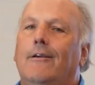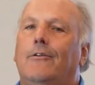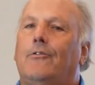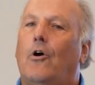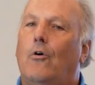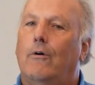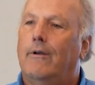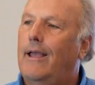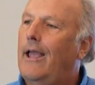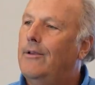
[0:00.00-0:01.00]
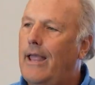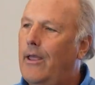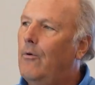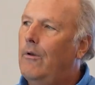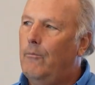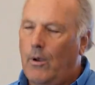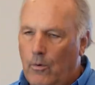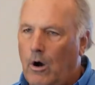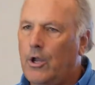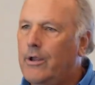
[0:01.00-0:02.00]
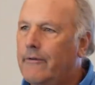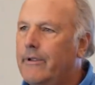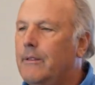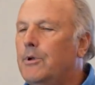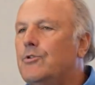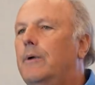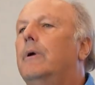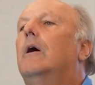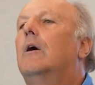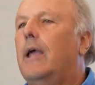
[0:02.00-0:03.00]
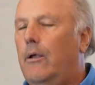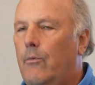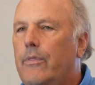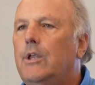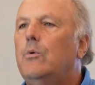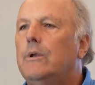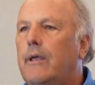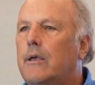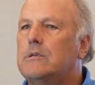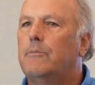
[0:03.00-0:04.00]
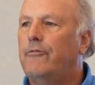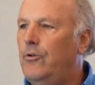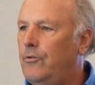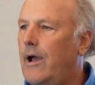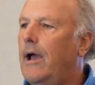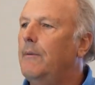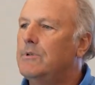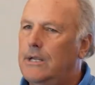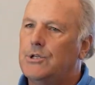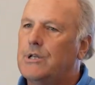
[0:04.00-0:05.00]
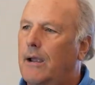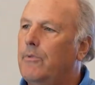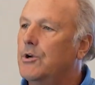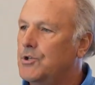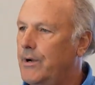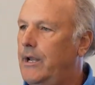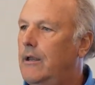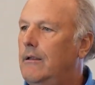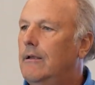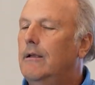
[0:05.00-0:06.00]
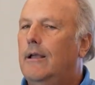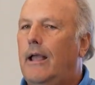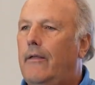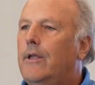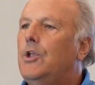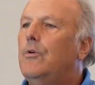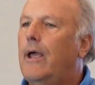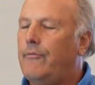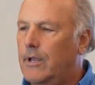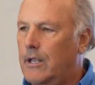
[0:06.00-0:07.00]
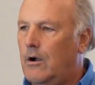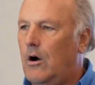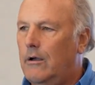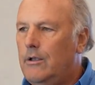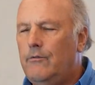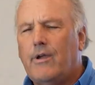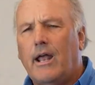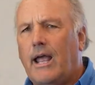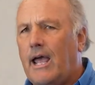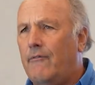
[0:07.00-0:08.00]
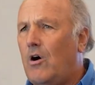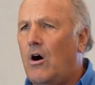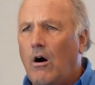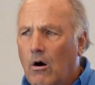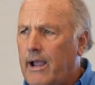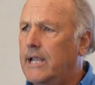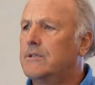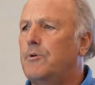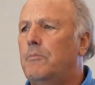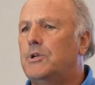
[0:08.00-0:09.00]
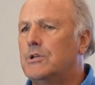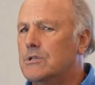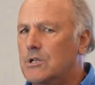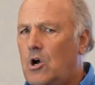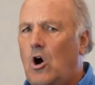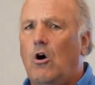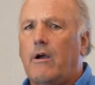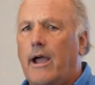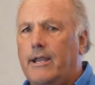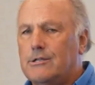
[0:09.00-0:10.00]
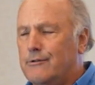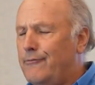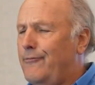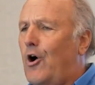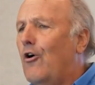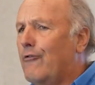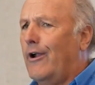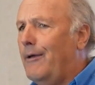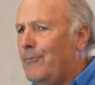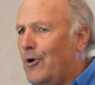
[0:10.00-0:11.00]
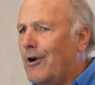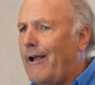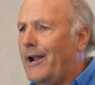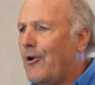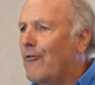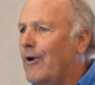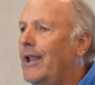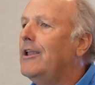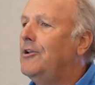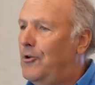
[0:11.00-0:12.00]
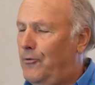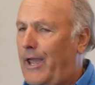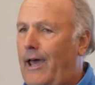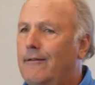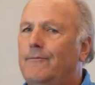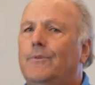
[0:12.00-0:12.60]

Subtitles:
So, and are you giving them a treatment? Okay, well, then you would test them a few times each time they're treated. And then you've got to have all kinds of permissions and all kinds of overhead, bureaucratic overhead to do that.